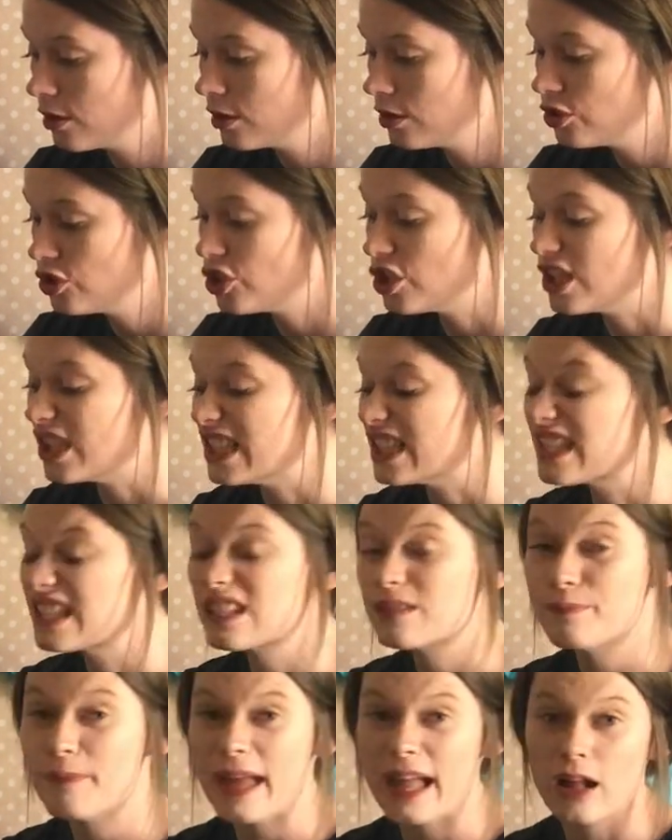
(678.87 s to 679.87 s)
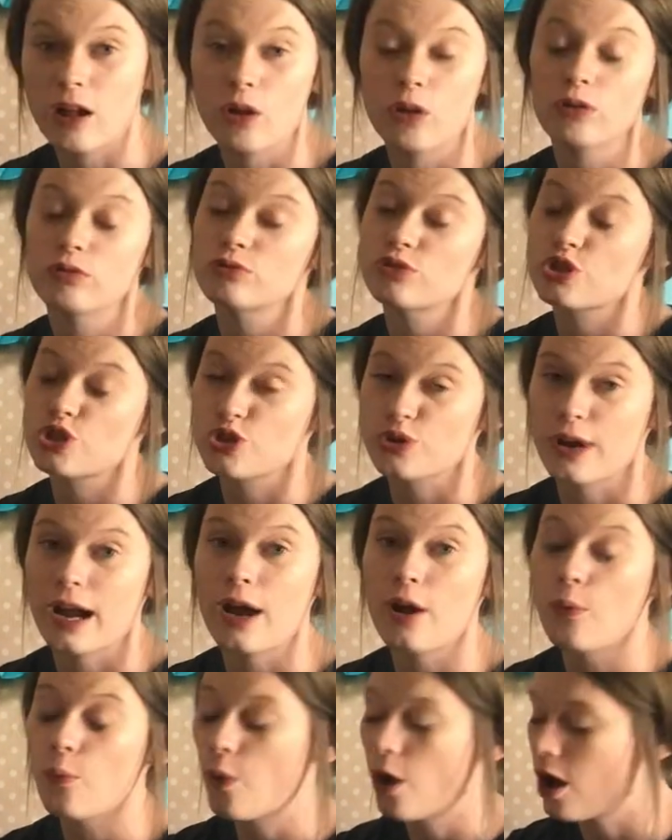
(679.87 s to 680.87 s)
She could smell
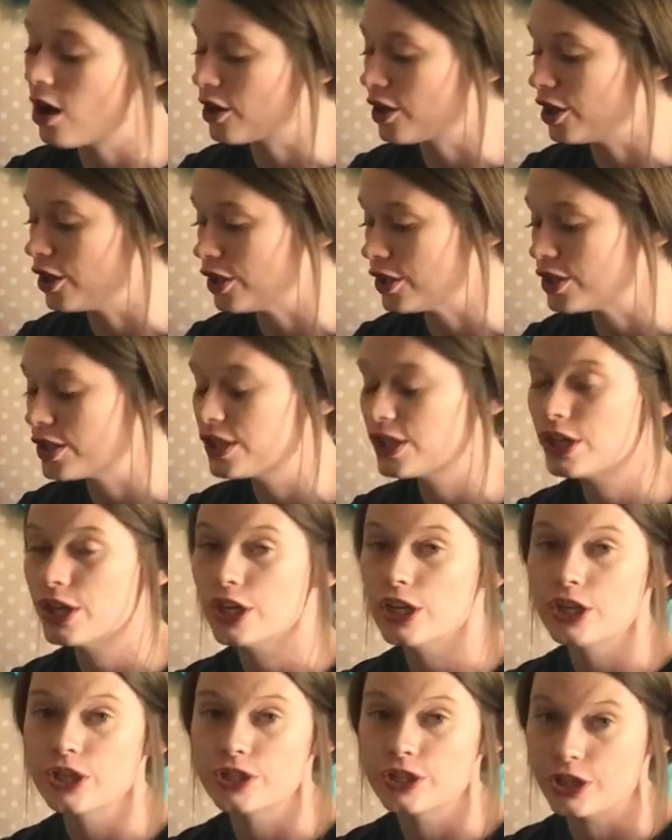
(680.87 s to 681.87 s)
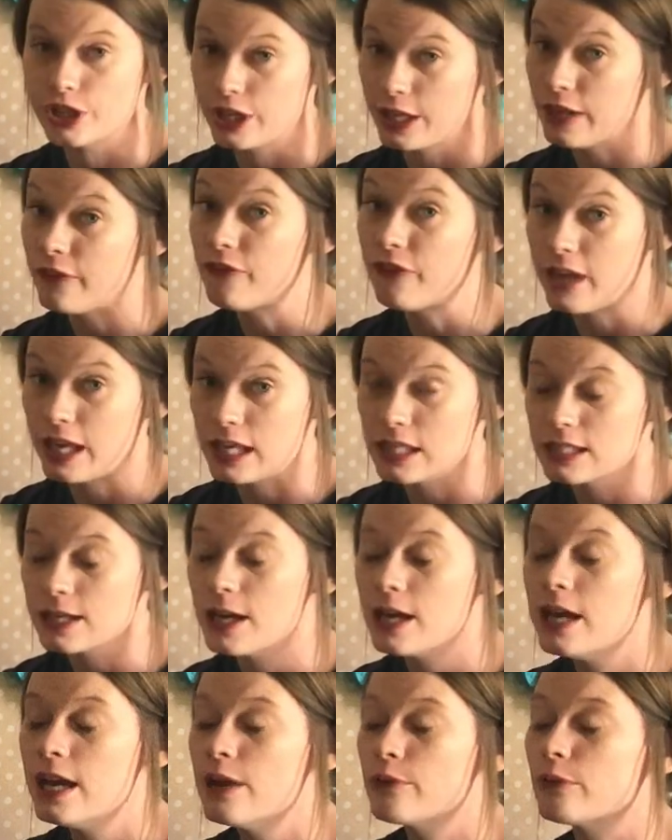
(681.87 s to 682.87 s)
Trout Walker's dirty feet.
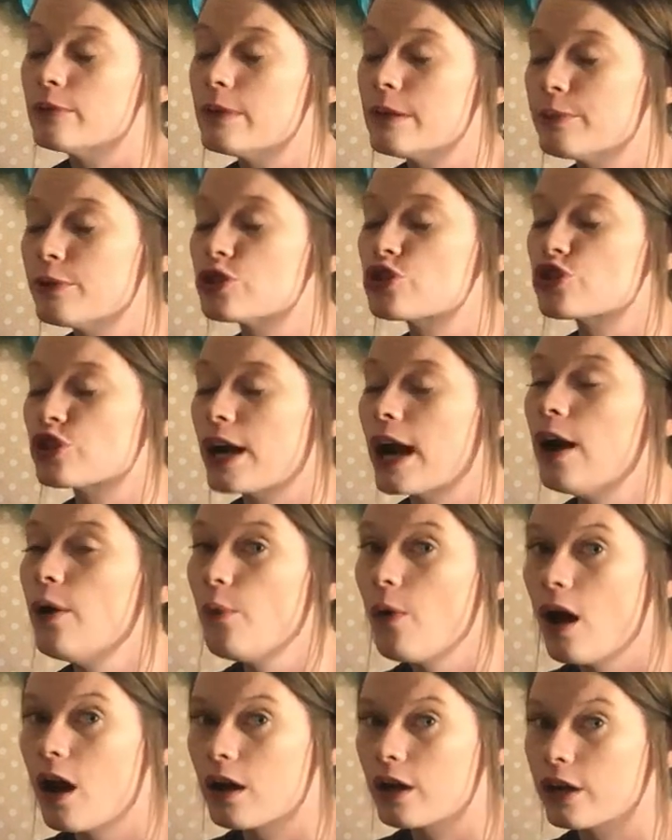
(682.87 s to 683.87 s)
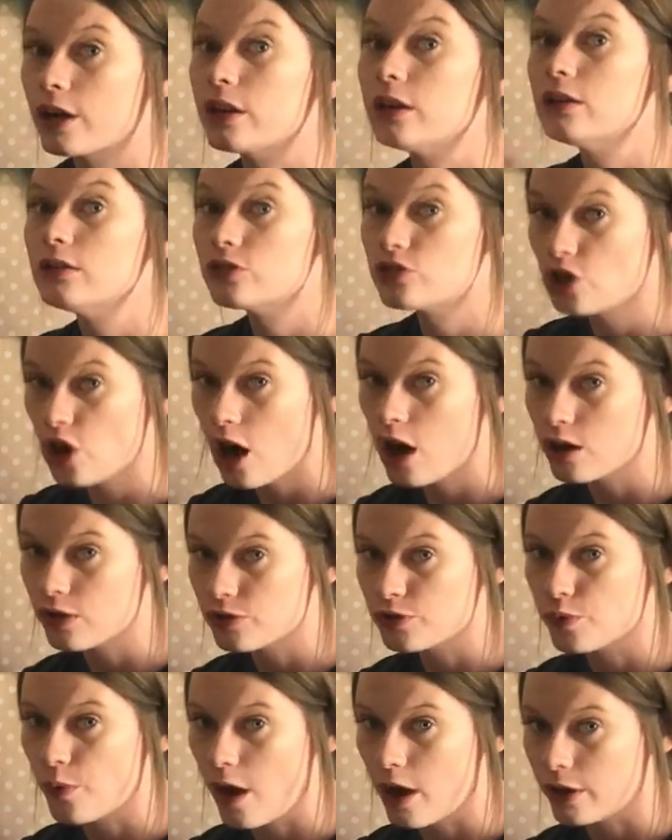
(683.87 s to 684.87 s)
Remember Trout Walker,
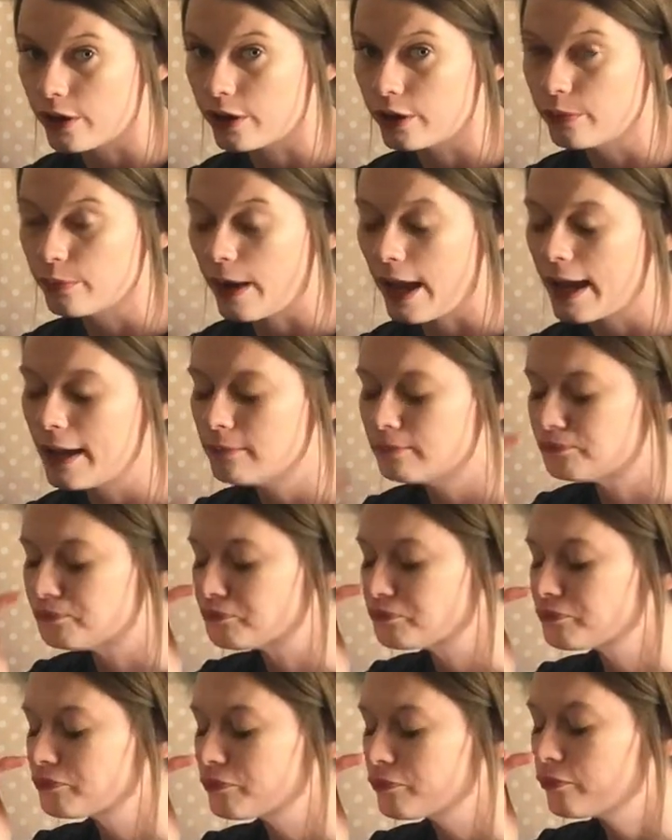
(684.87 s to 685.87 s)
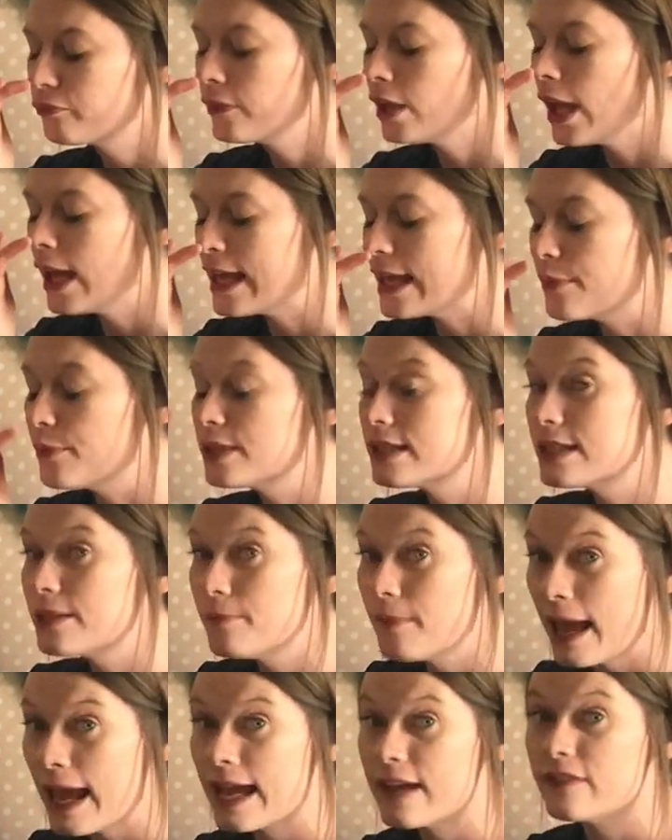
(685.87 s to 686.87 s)
Charles Walker, right? He was the
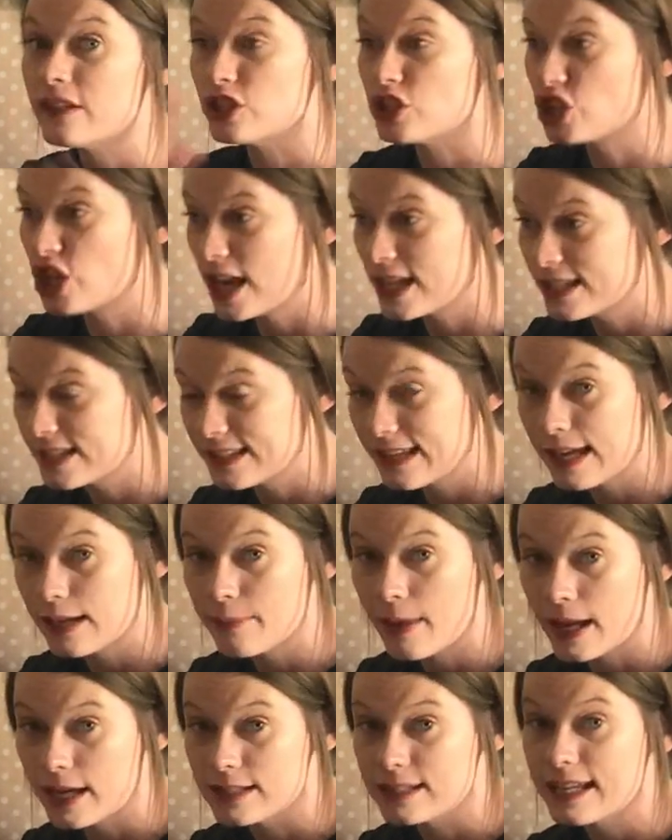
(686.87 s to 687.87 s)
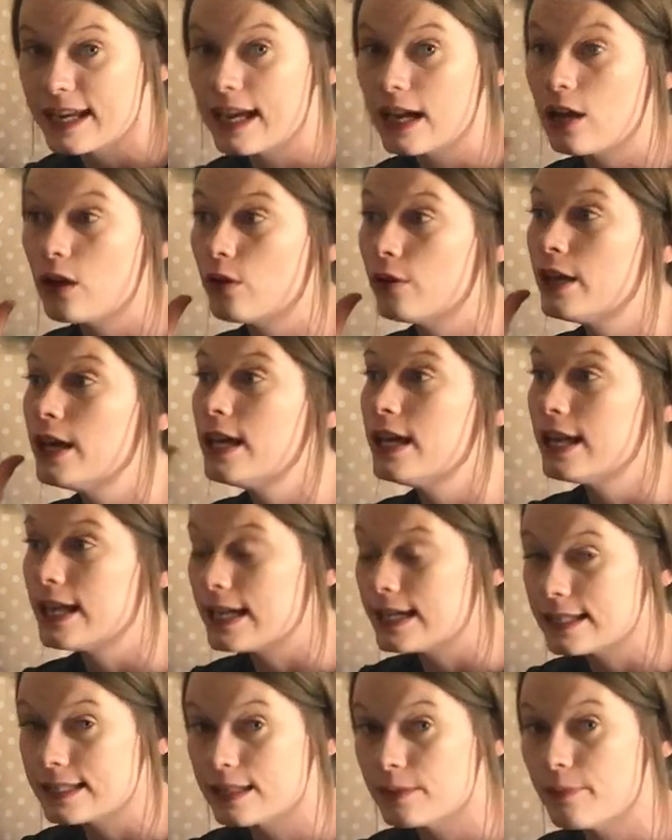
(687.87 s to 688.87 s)
man that chased Sam out of town.
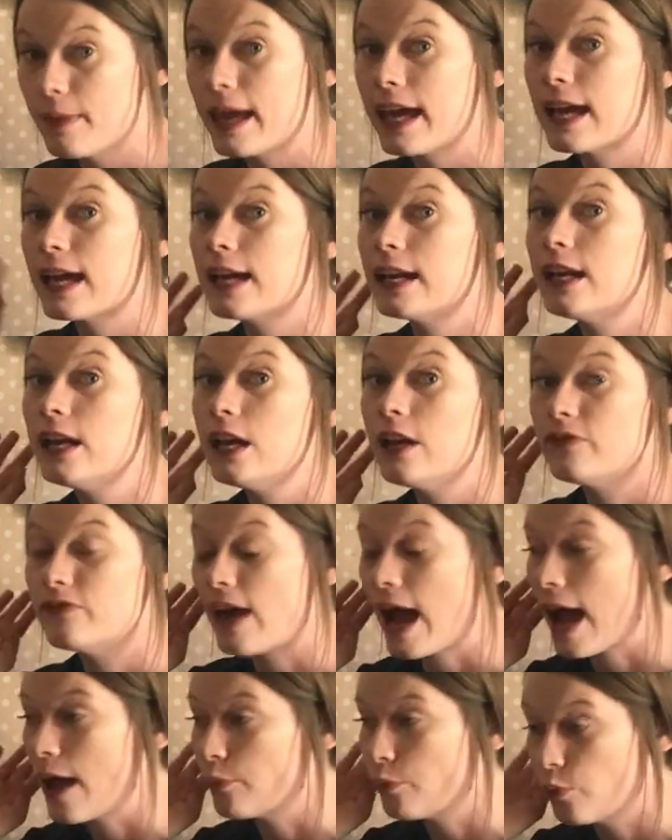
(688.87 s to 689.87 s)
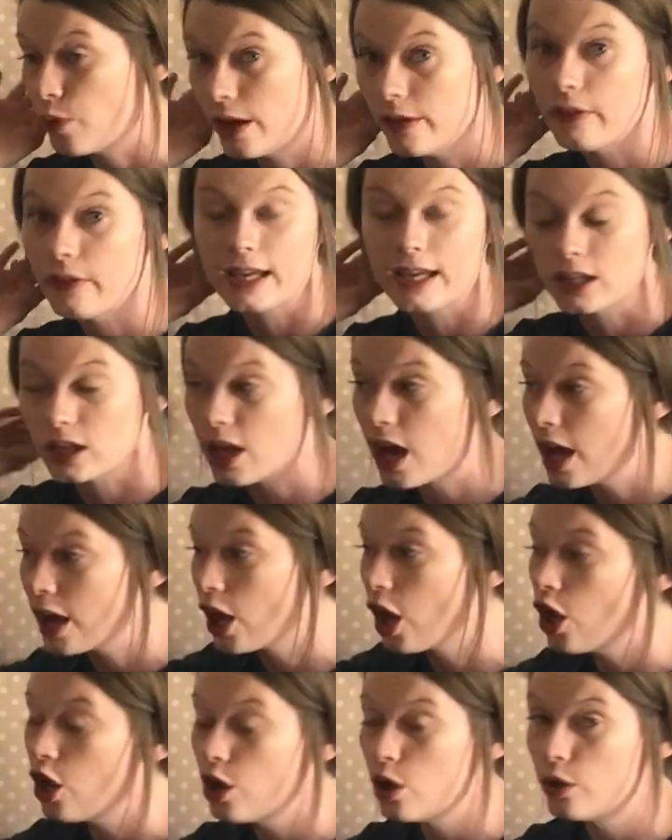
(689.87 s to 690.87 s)
He's the man that
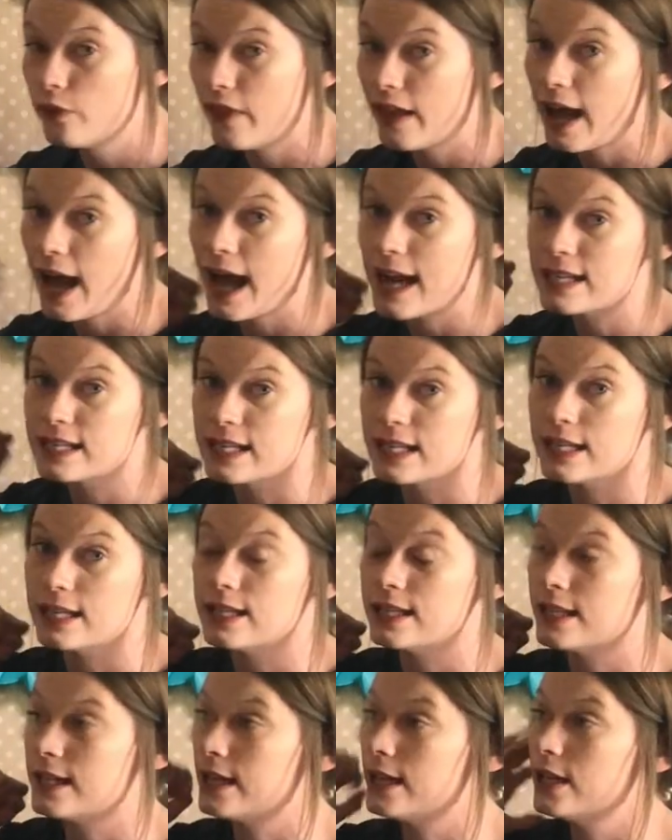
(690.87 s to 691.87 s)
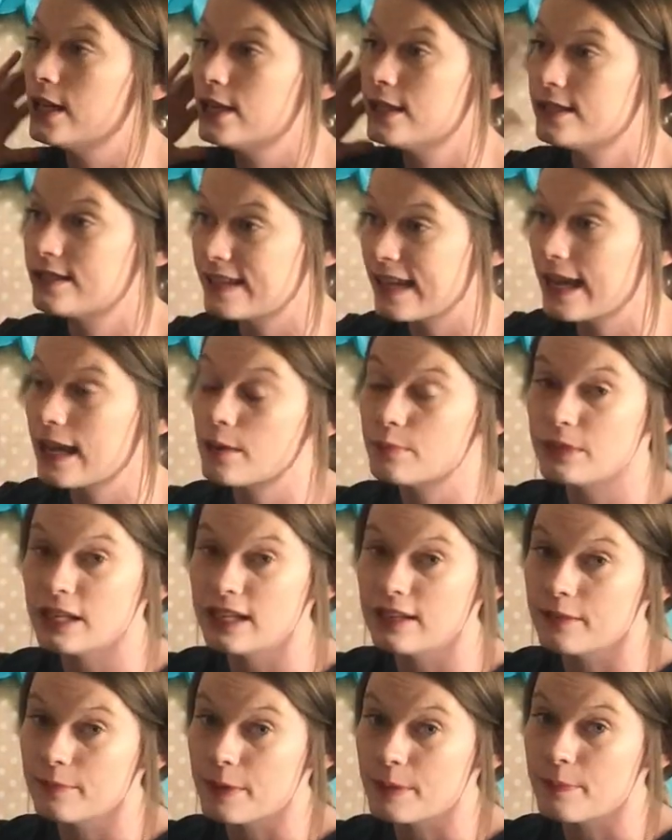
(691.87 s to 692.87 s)
gung-hoed the idea that Sam
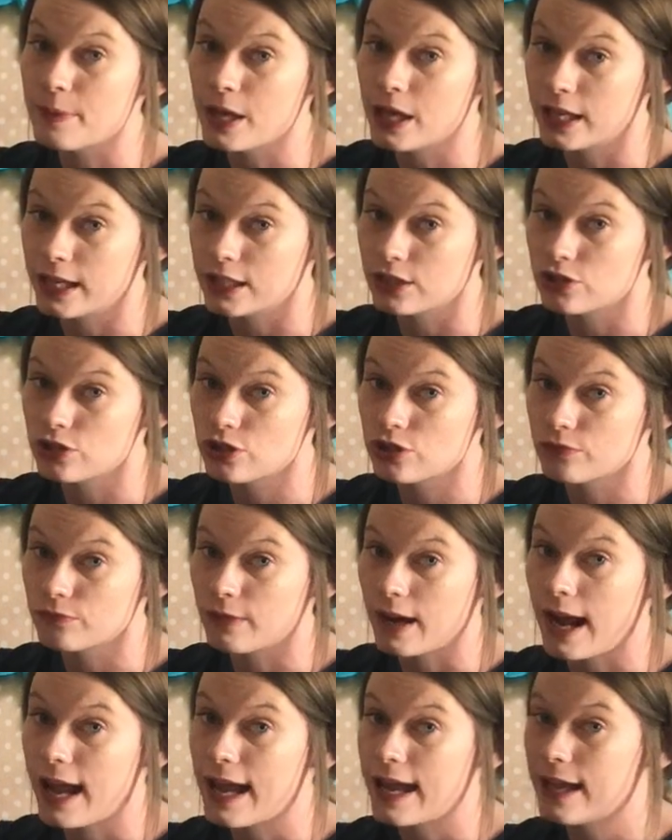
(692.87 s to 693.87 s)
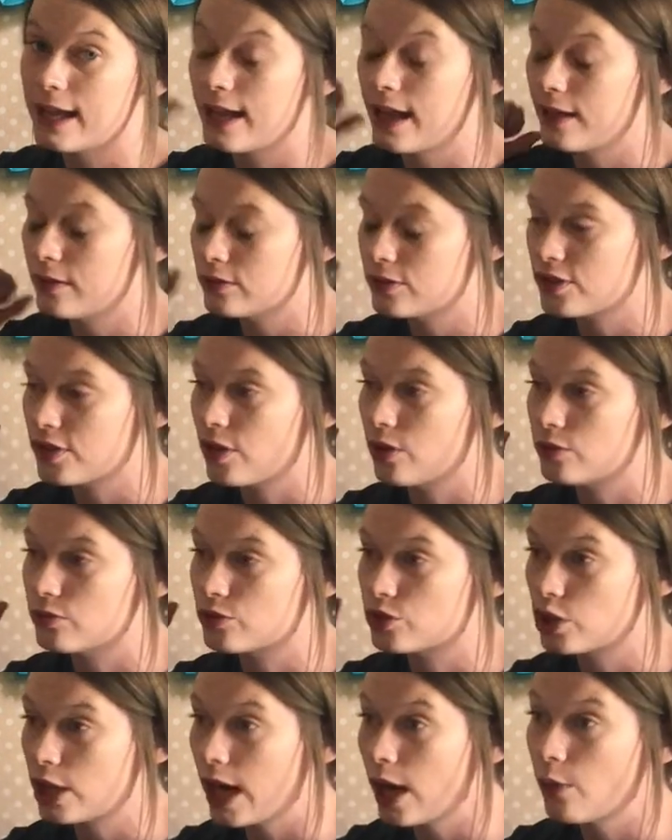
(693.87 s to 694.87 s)
needed to be punished, right? So
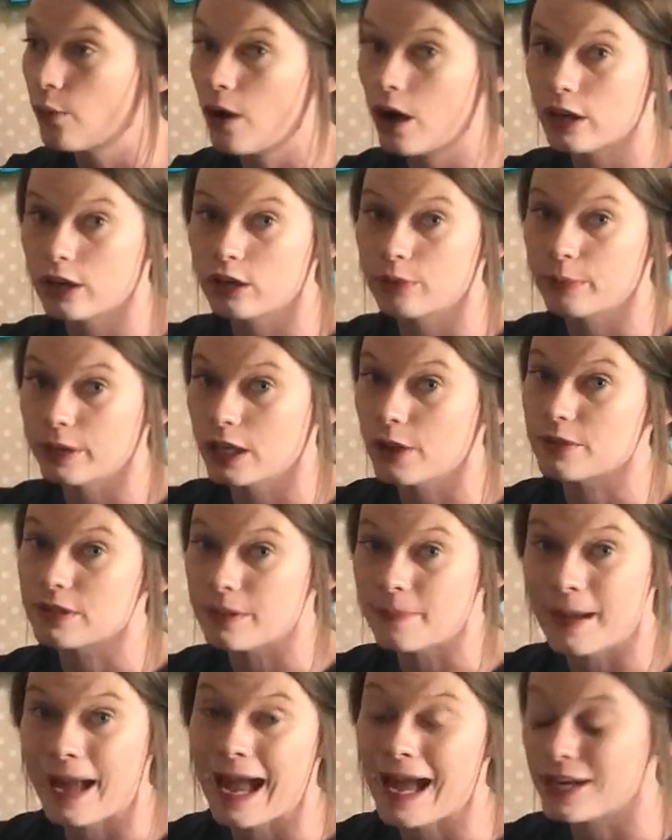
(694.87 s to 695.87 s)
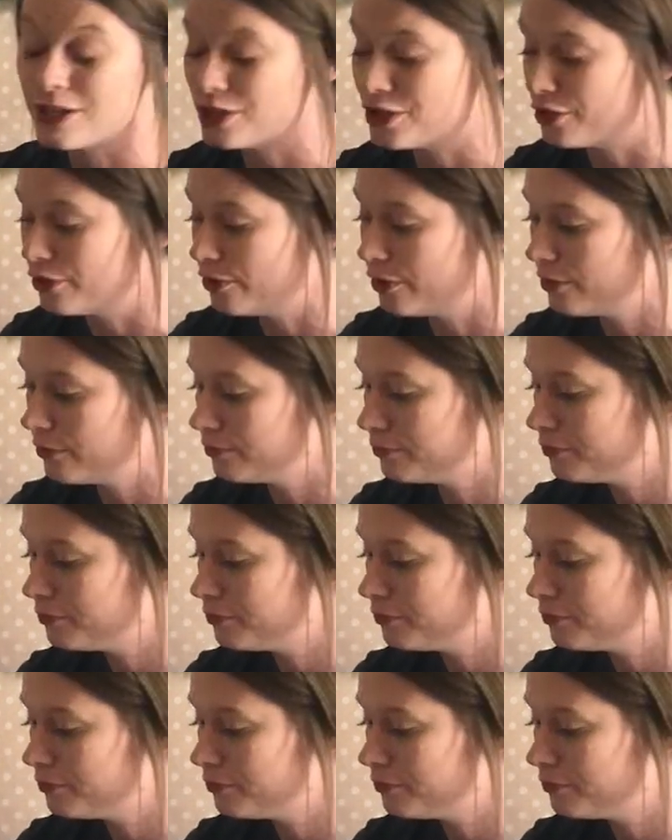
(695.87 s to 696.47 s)
Trout Walker we know is a bad dude.